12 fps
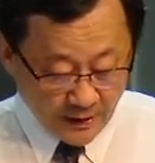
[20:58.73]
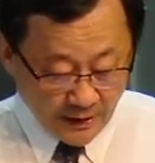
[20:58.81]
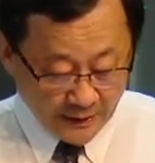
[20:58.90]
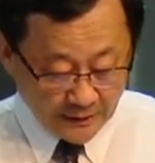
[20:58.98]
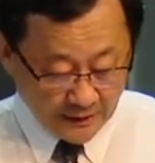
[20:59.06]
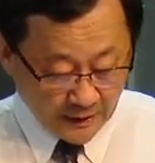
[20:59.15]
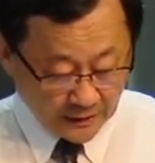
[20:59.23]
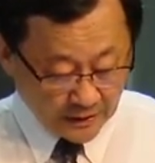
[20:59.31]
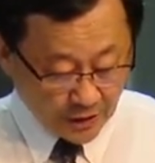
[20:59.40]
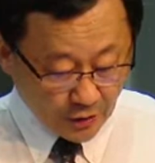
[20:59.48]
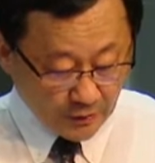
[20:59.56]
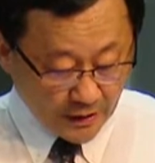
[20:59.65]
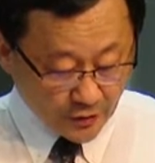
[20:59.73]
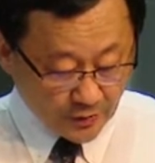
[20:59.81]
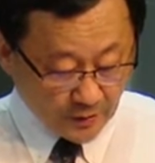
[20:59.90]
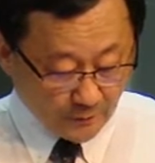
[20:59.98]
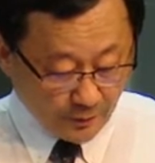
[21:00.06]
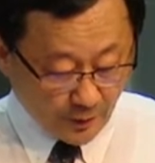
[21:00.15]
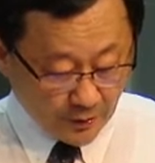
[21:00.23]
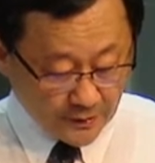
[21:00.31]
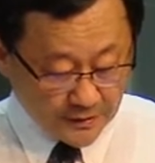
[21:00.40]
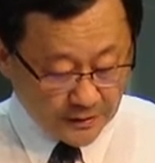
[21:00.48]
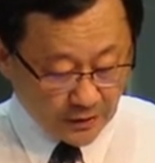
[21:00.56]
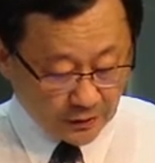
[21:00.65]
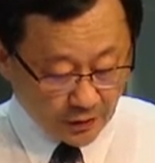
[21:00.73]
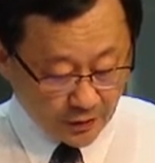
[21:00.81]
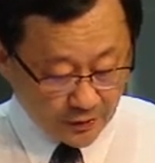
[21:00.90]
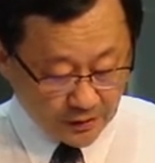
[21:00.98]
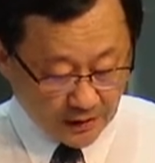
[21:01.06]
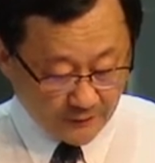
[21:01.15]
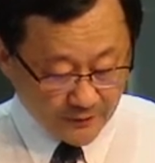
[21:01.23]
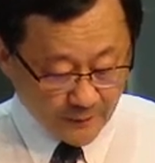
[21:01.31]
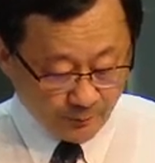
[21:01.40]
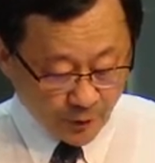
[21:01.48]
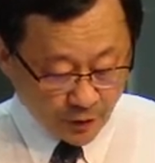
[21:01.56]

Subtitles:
and the articulation of policy alternatives